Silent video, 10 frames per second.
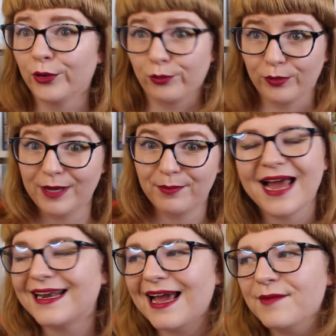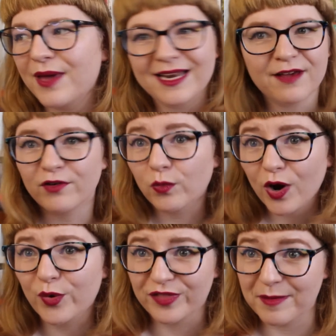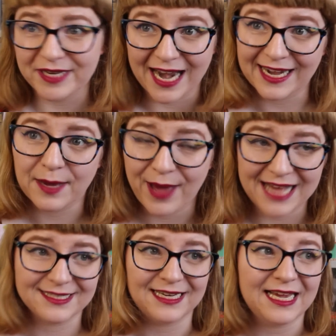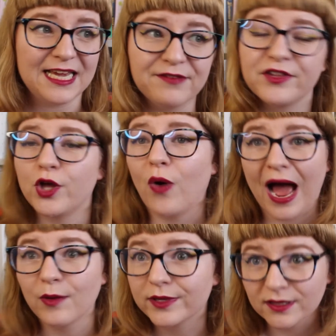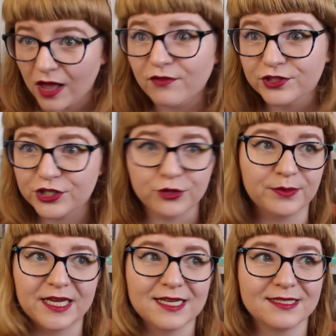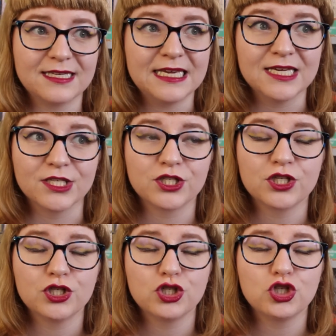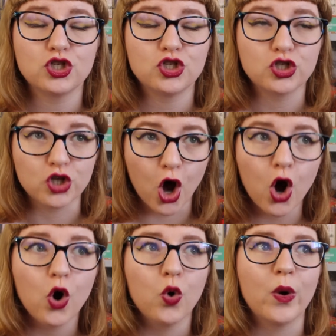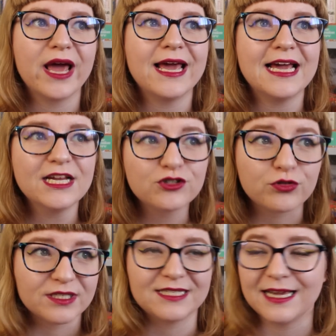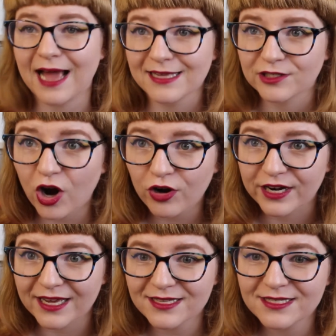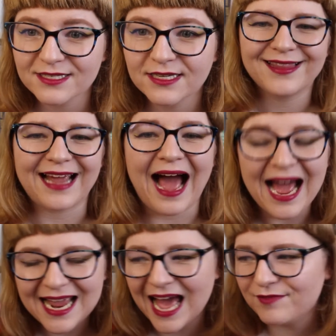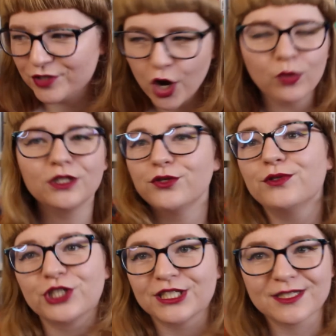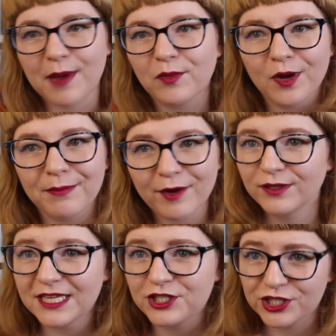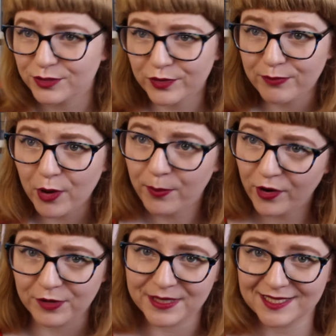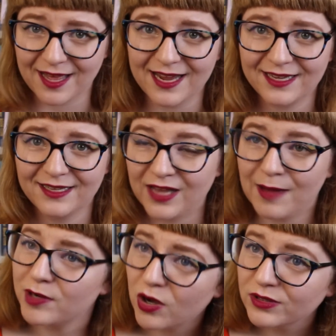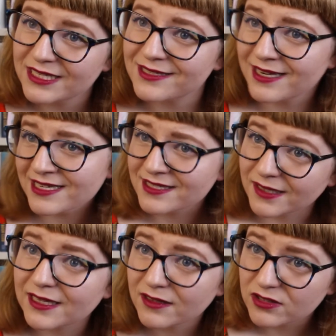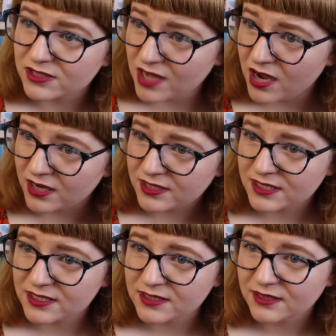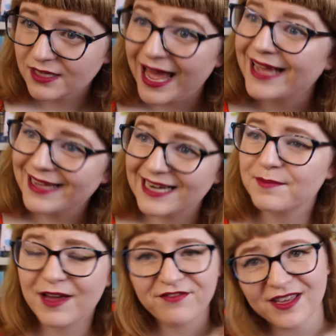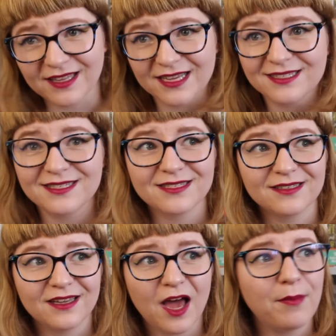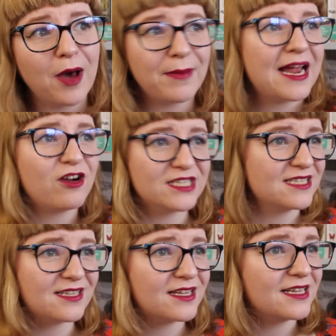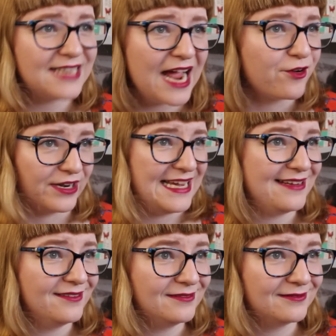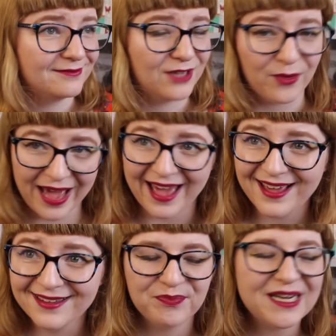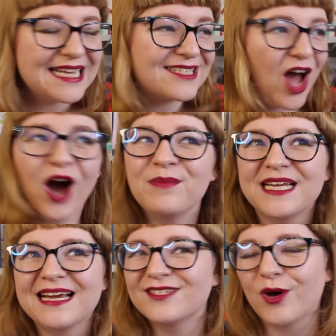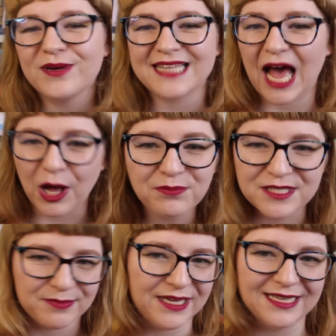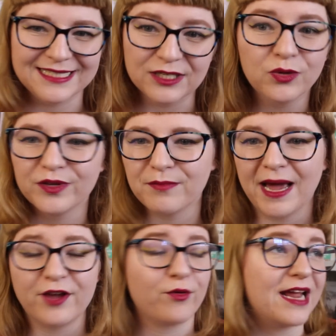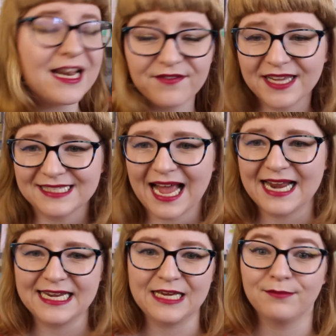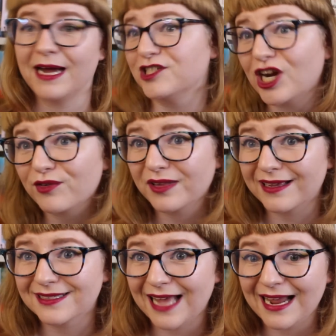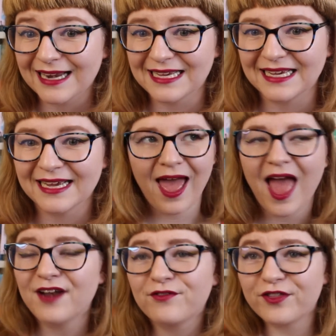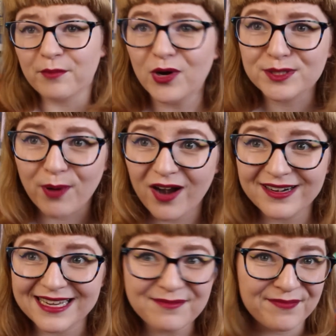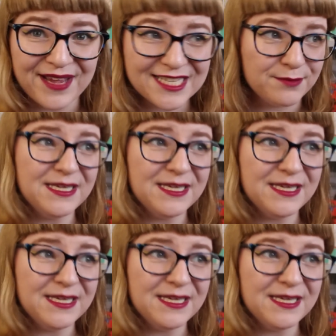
Rip. And I may never work with him in any capacity, even though I would love to, because he is so interesting as an artist. Like, I have no illusions about what my relationship with Bo Burnham is like. I'm gonna go listen to his silly little songs and get in my feelings about my artistic integrity. Okay? But his comedy has always helped me deal with my creative anxiety, my general anxiety, and for the most part, it makes